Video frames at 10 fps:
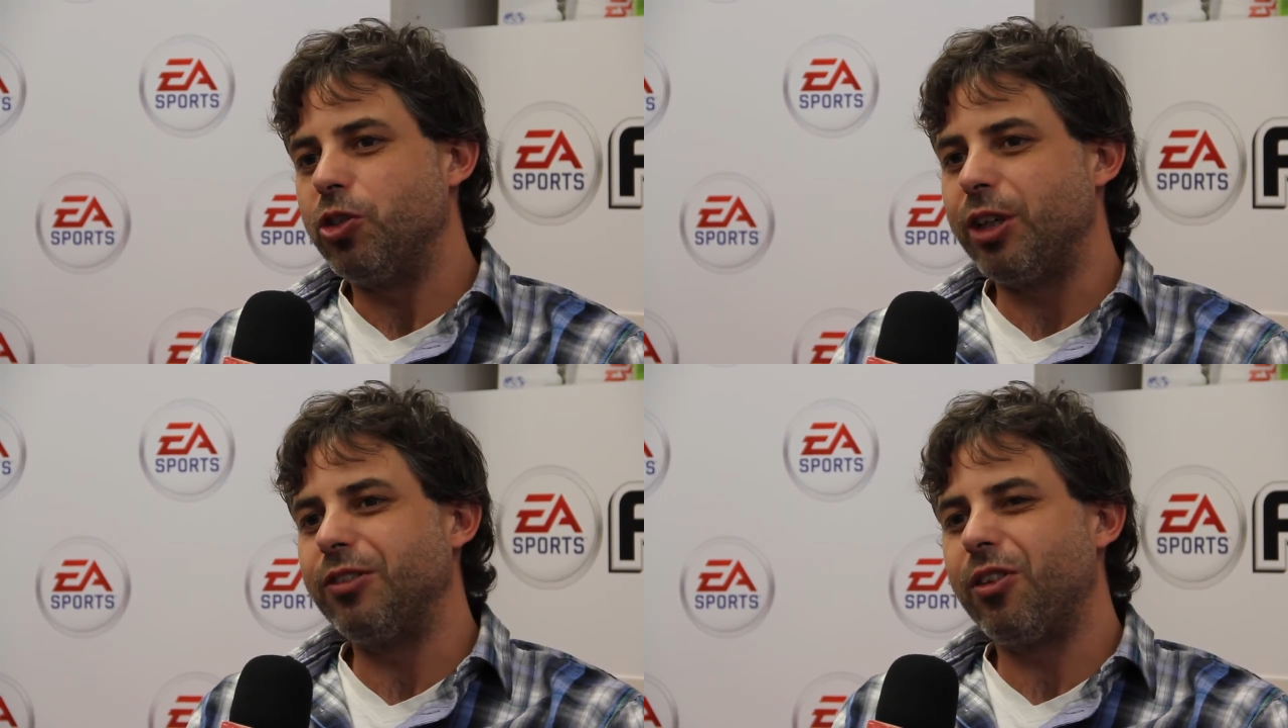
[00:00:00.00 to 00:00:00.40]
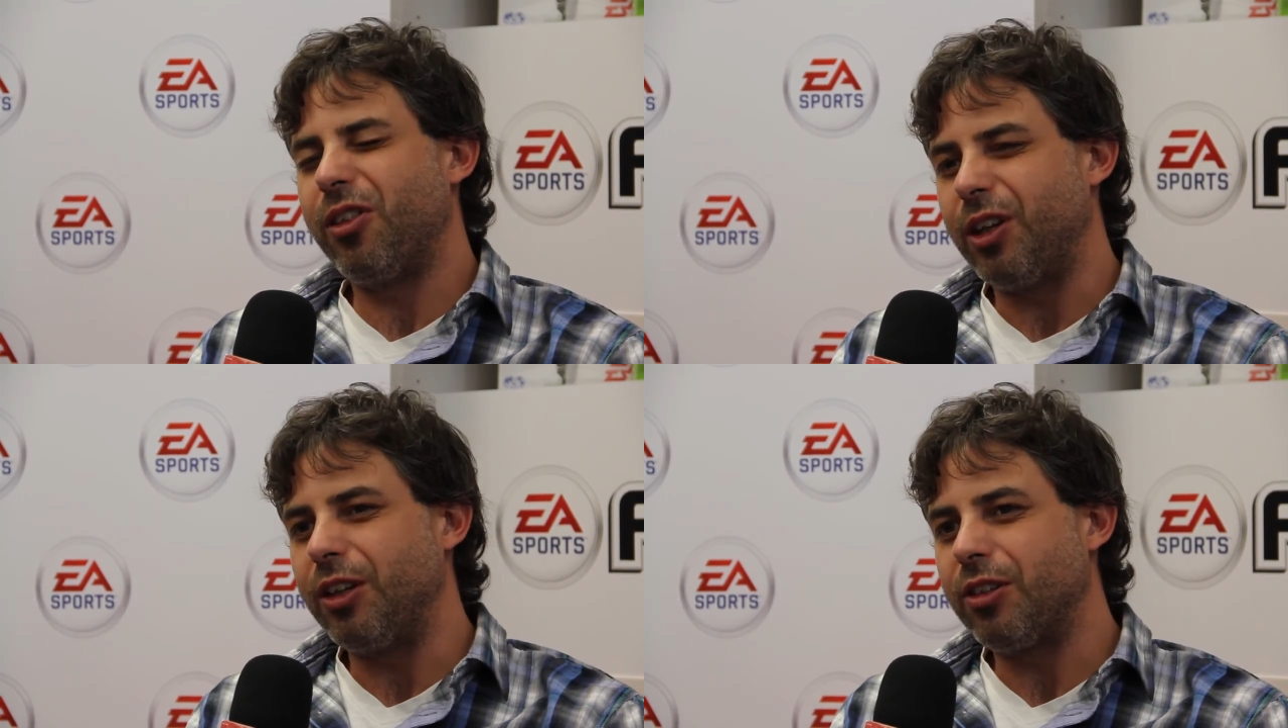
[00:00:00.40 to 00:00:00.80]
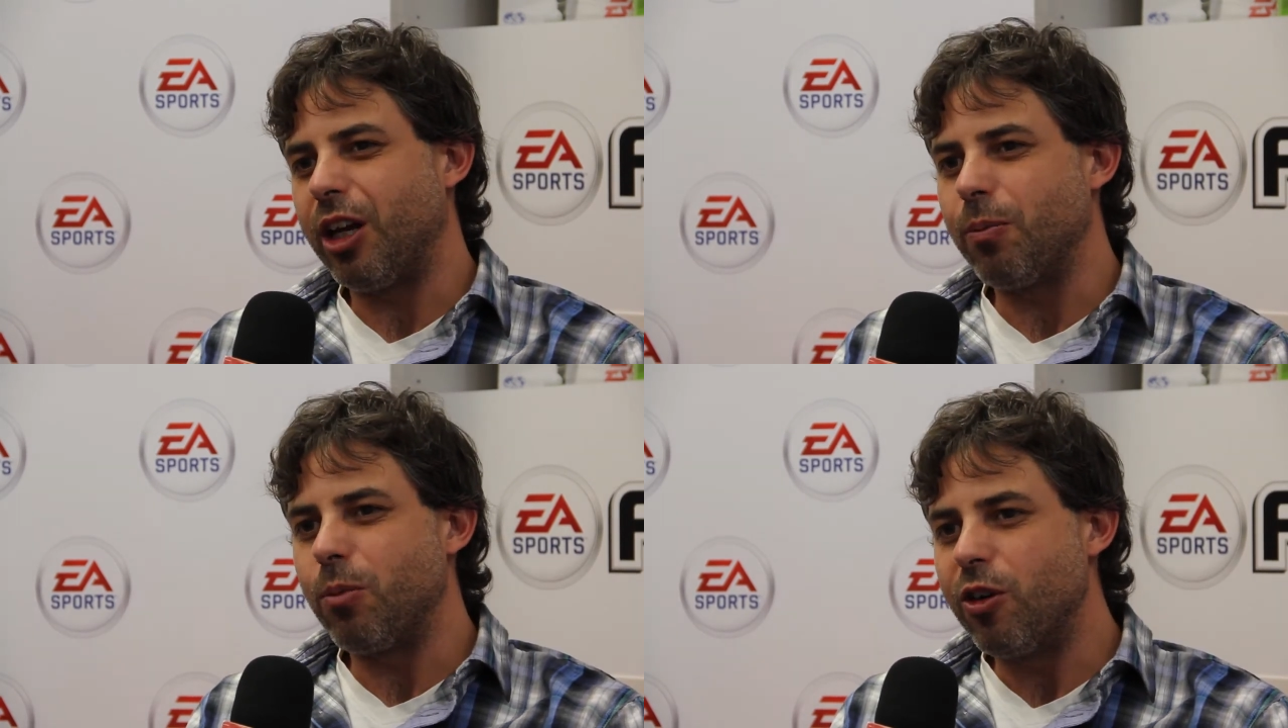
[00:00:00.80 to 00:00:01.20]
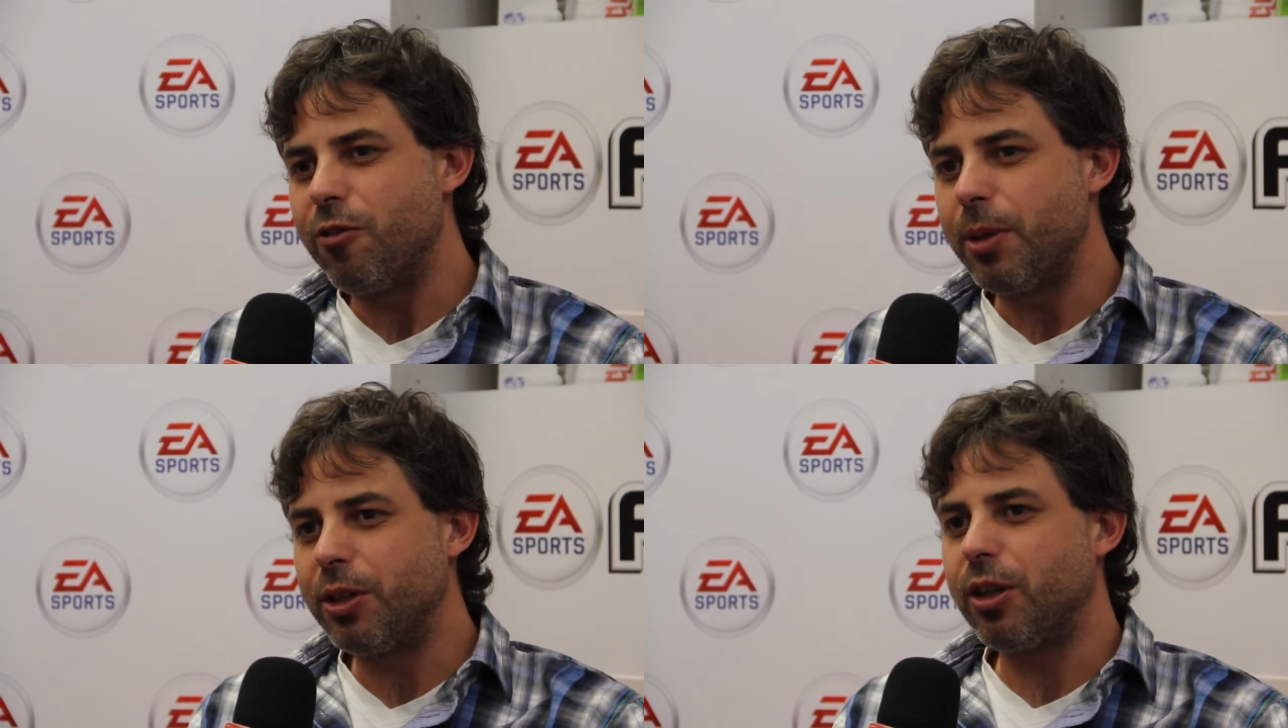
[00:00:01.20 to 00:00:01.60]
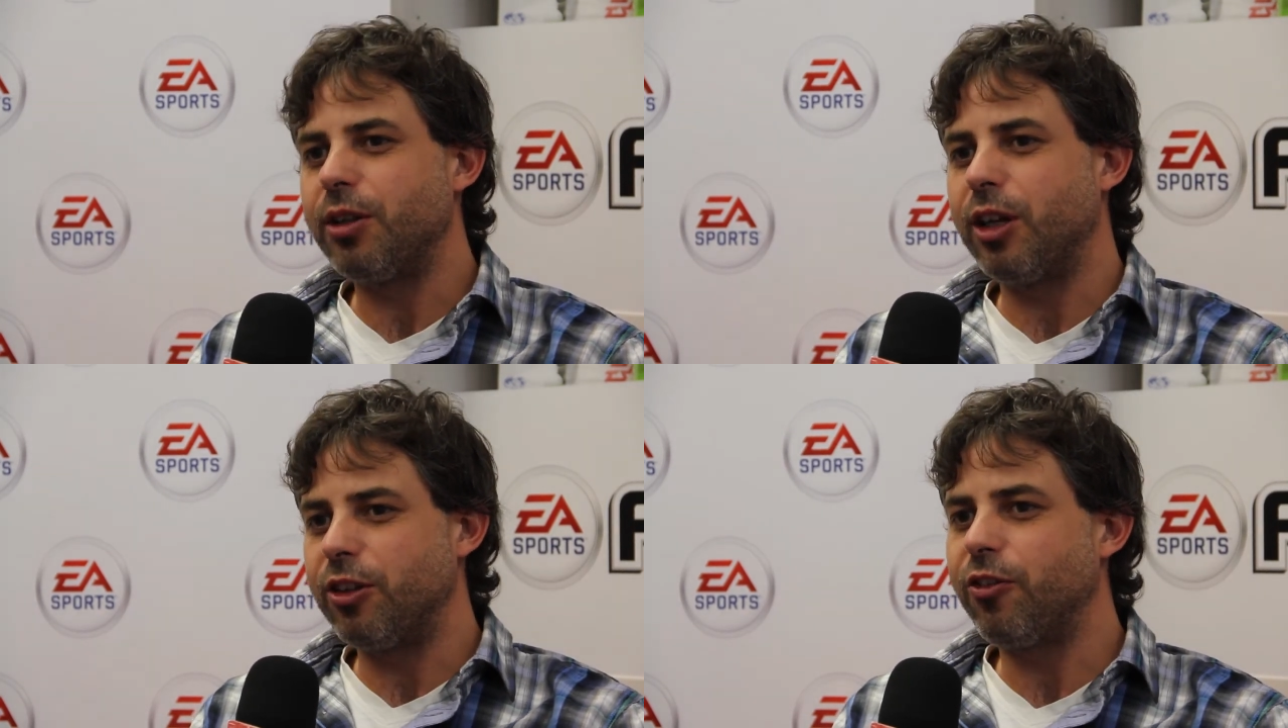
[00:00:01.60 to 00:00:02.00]
change things like movement,
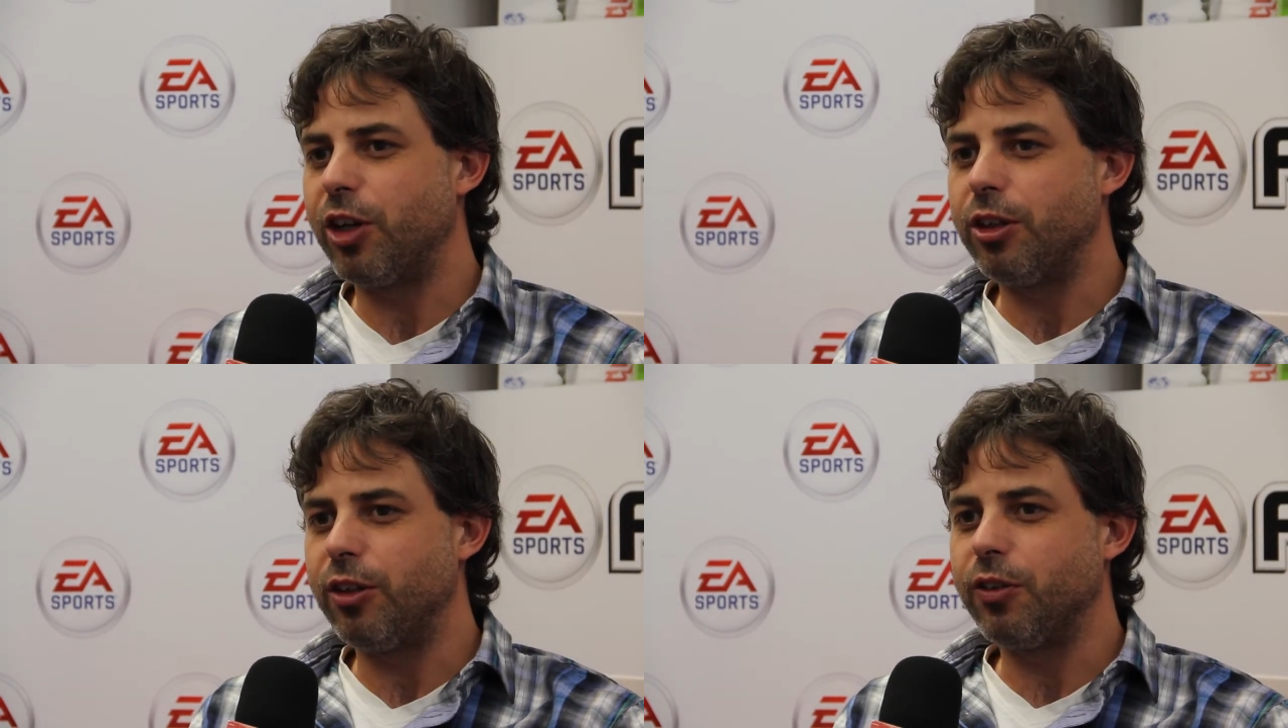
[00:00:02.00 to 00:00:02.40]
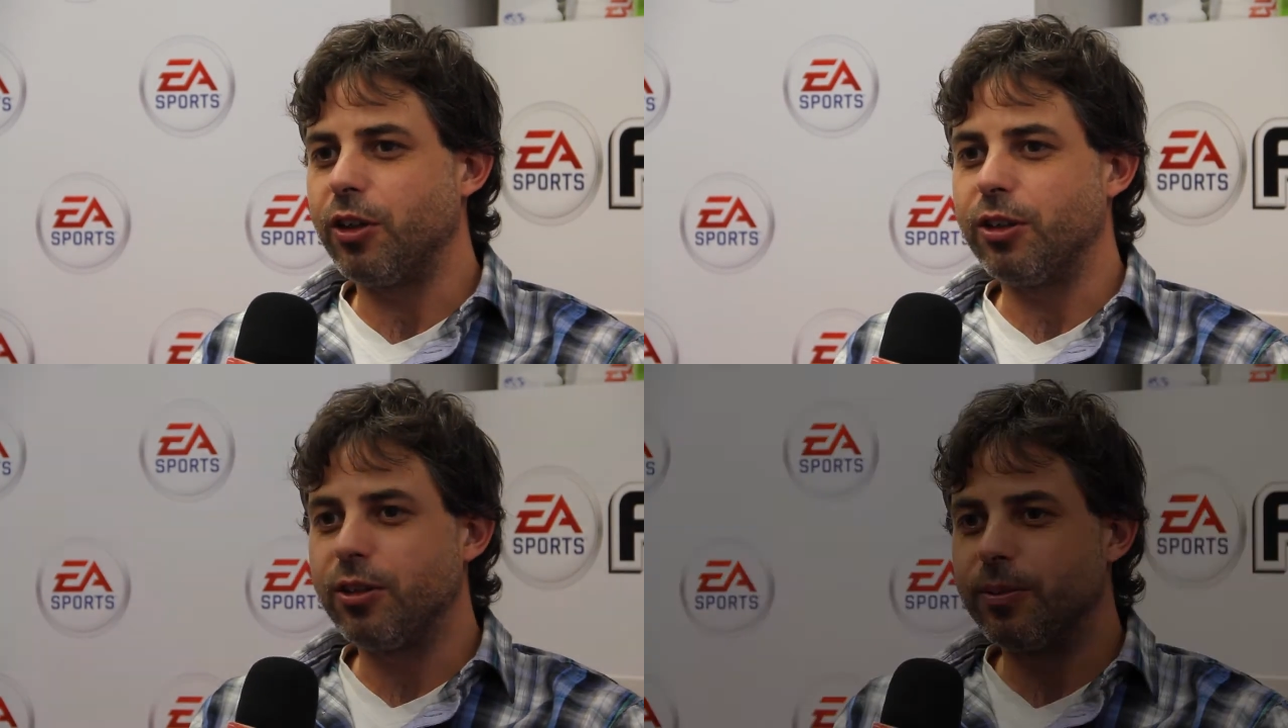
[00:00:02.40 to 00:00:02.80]
that's very difficult.